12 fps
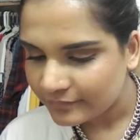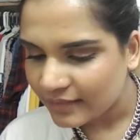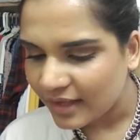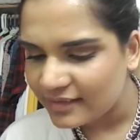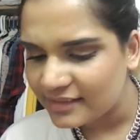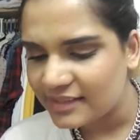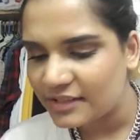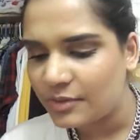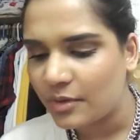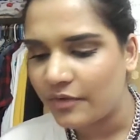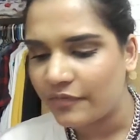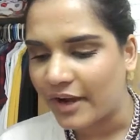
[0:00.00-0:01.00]
And it's a
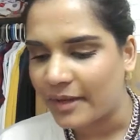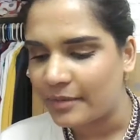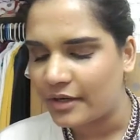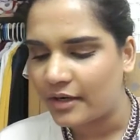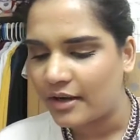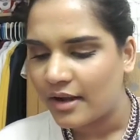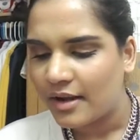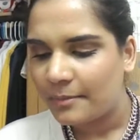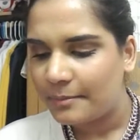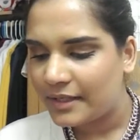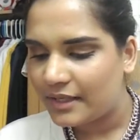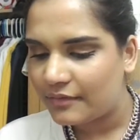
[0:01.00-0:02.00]
dual fiber
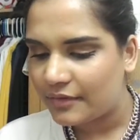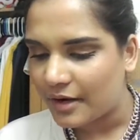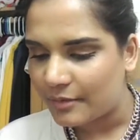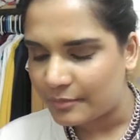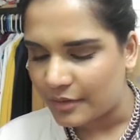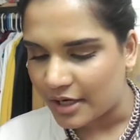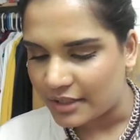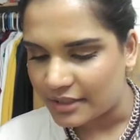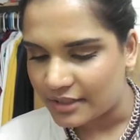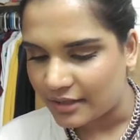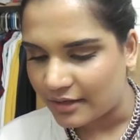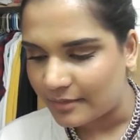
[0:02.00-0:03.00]
mini round
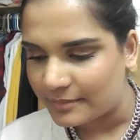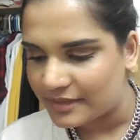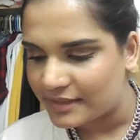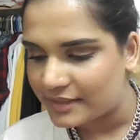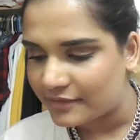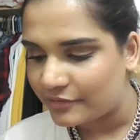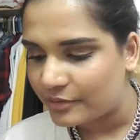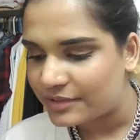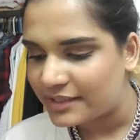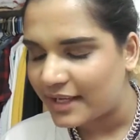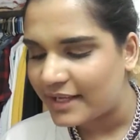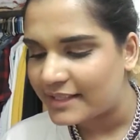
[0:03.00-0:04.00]
brush. Um, this is a full
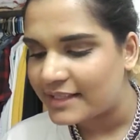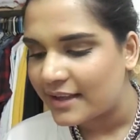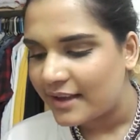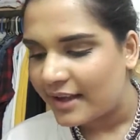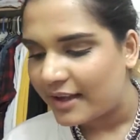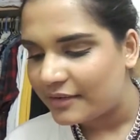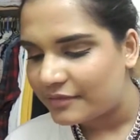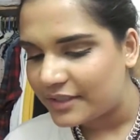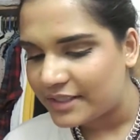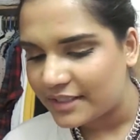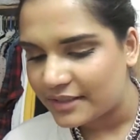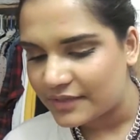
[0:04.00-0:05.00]
size and it
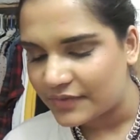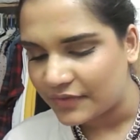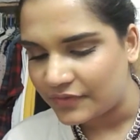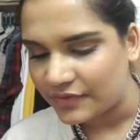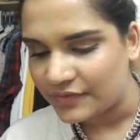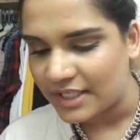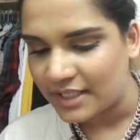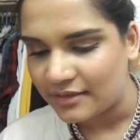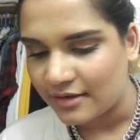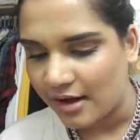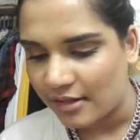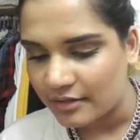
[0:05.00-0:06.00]
retails for $15.
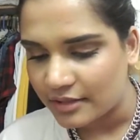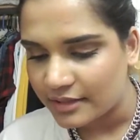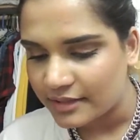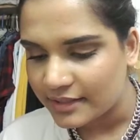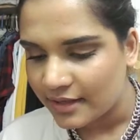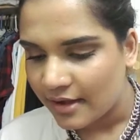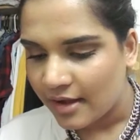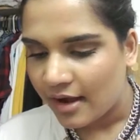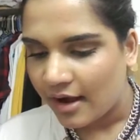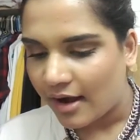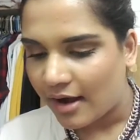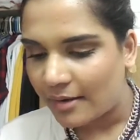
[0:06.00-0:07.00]

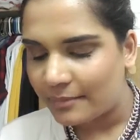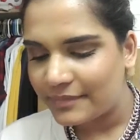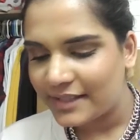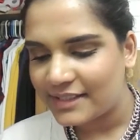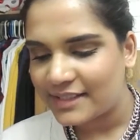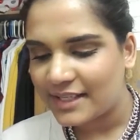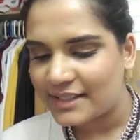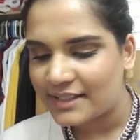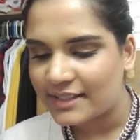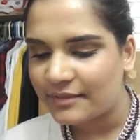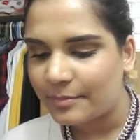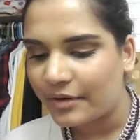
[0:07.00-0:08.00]
Um, they say it's
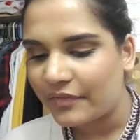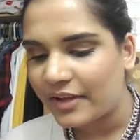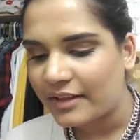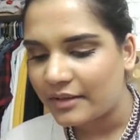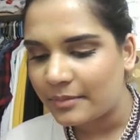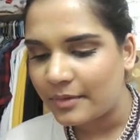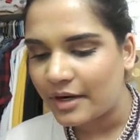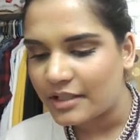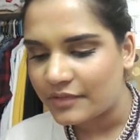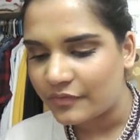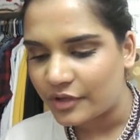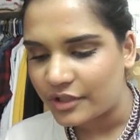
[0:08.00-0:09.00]
the perfect little
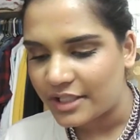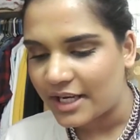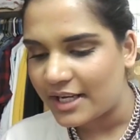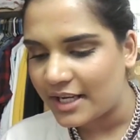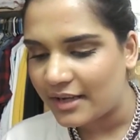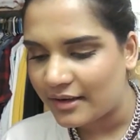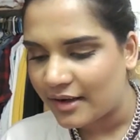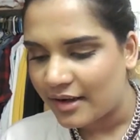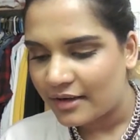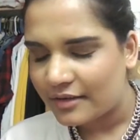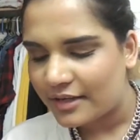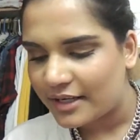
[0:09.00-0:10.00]
brush for shading,
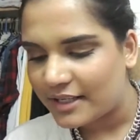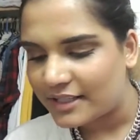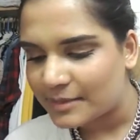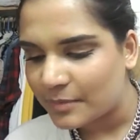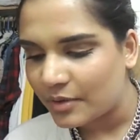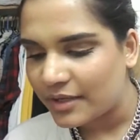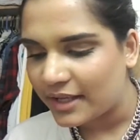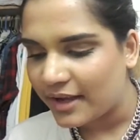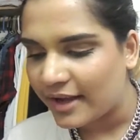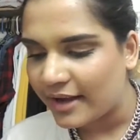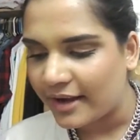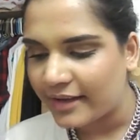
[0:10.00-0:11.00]
creating a smoky
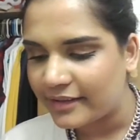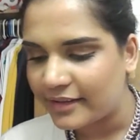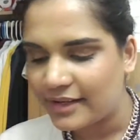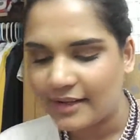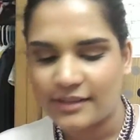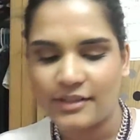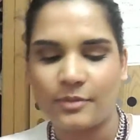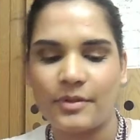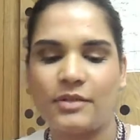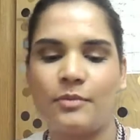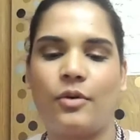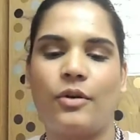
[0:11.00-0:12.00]
eye, highlighting, and so
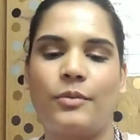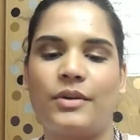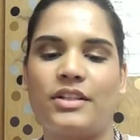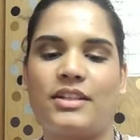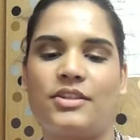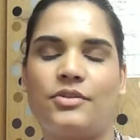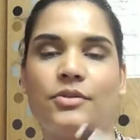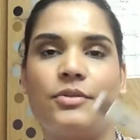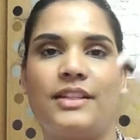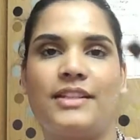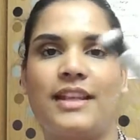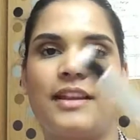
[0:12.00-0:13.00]
much more, which is true.
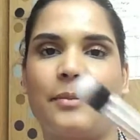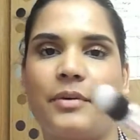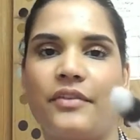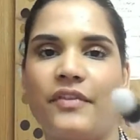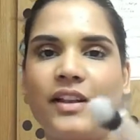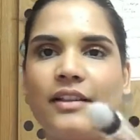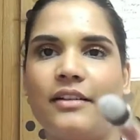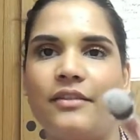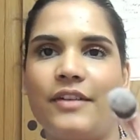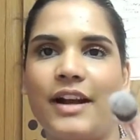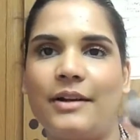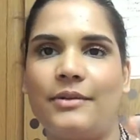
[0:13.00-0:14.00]
It's like a perfect little
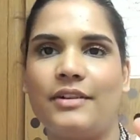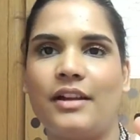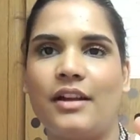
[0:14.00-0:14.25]
round